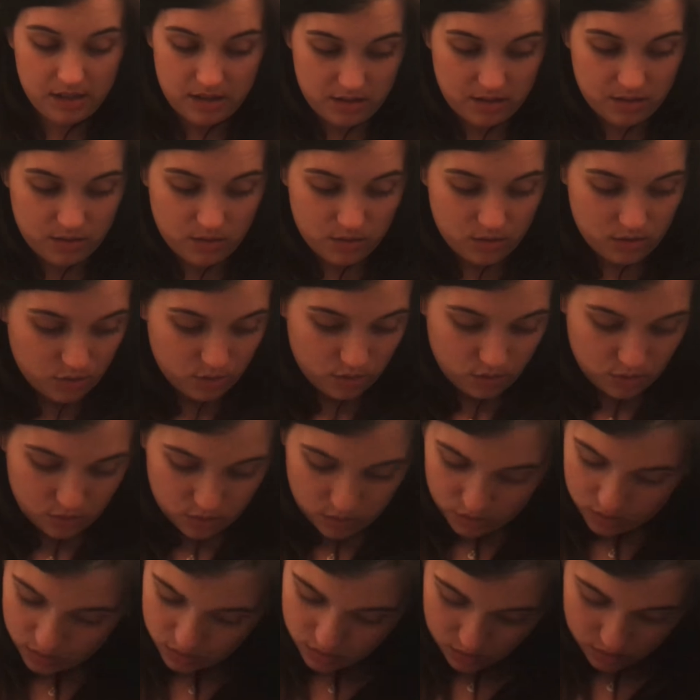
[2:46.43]

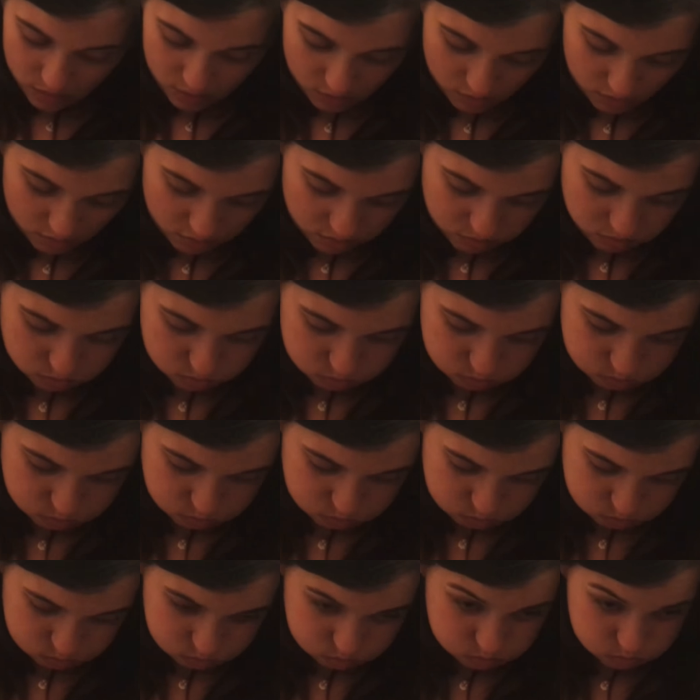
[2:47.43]

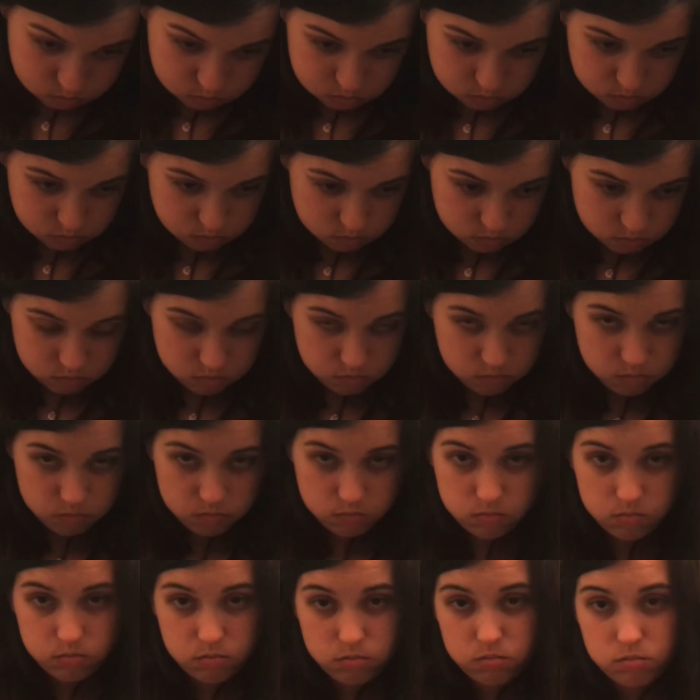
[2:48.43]

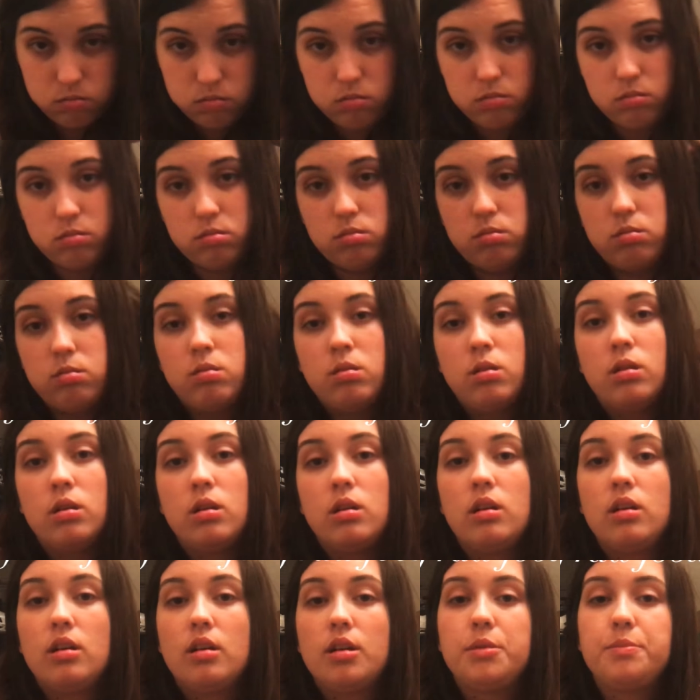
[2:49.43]

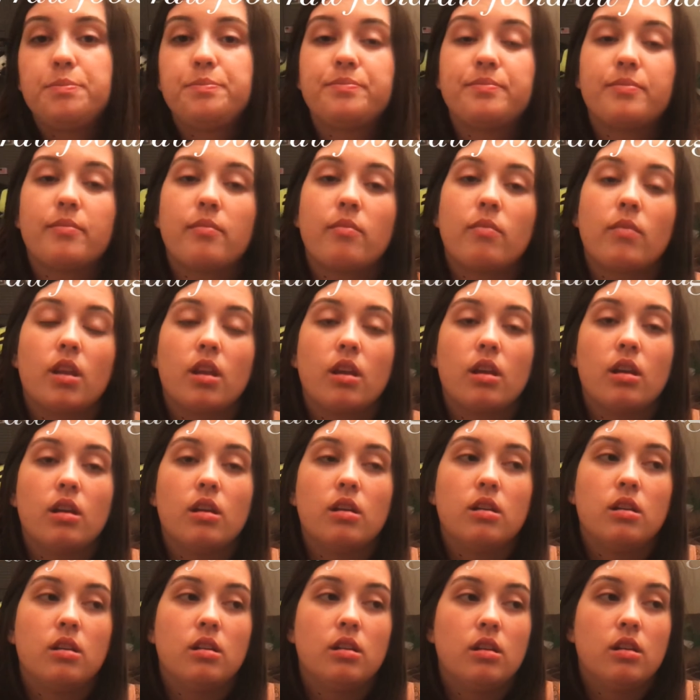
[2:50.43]

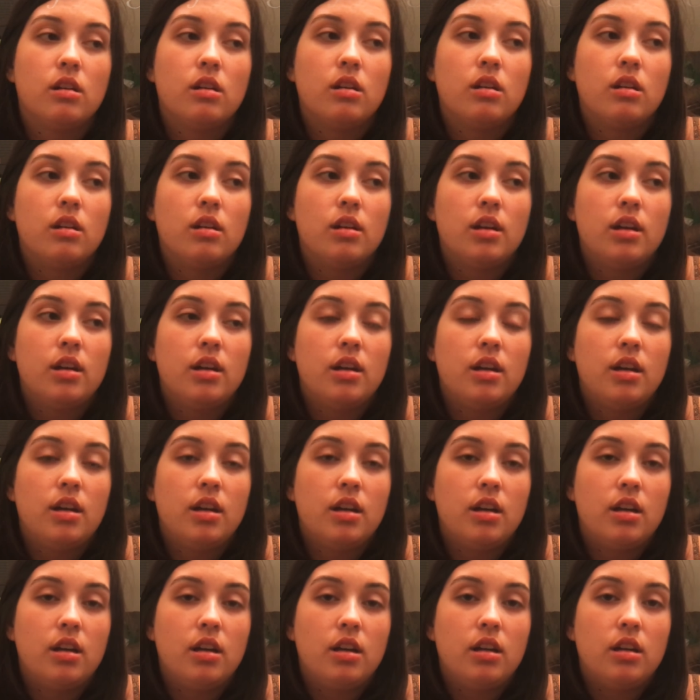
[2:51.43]
(silence)